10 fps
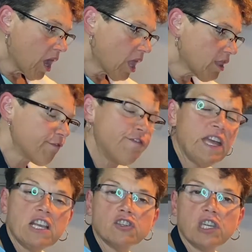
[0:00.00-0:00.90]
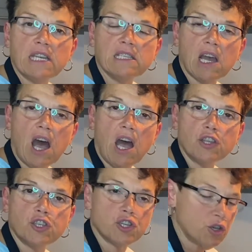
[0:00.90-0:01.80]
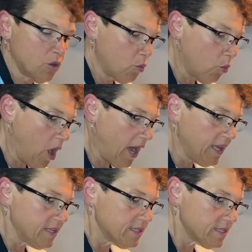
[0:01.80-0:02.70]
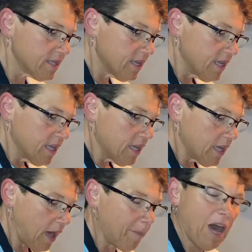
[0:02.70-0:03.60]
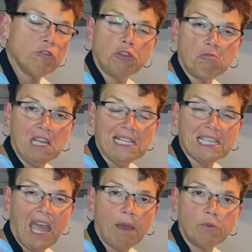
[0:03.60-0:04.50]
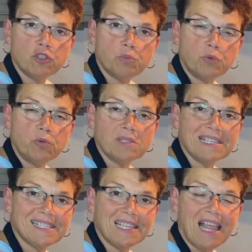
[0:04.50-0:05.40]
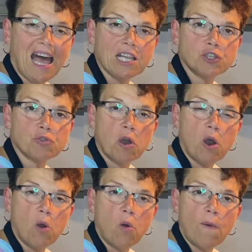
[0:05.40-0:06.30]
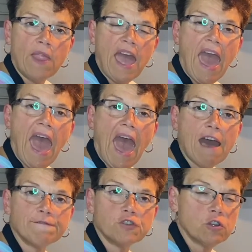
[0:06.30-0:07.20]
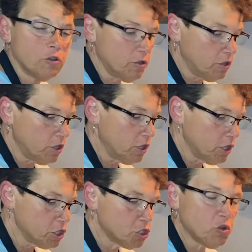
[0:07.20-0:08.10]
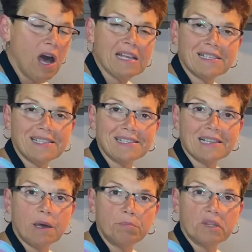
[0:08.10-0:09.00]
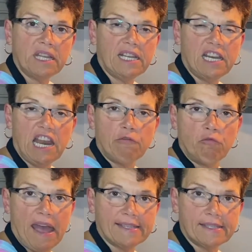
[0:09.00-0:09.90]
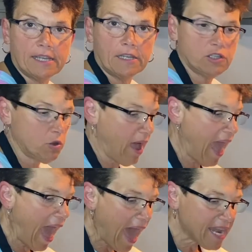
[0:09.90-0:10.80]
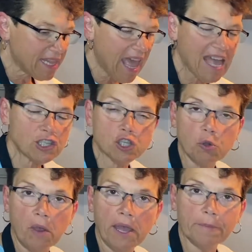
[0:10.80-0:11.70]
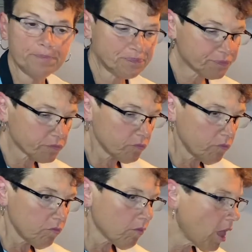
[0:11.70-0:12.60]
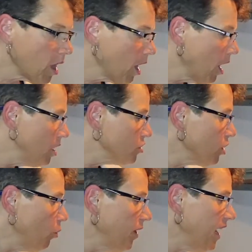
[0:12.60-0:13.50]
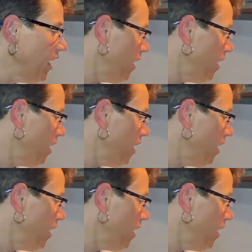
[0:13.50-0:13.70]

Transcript: the finishing touch was about 3 tablespoons of cilantro after the sauce is completed and rested. So I added that to it. So we are